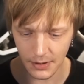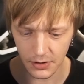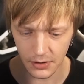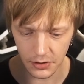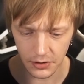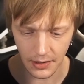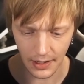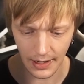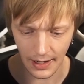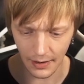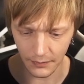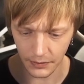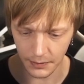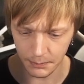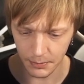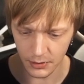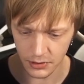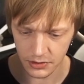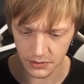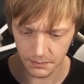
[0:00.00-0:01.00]
be a good counter
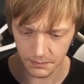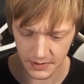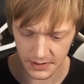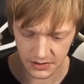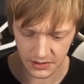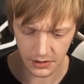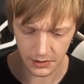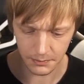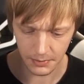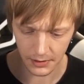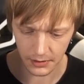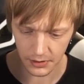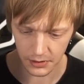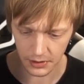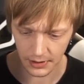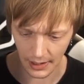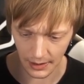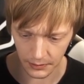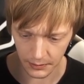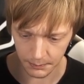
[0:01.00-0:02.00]
push.
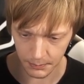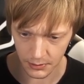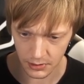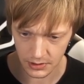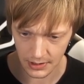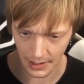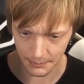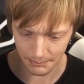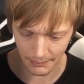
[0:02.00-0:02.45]
I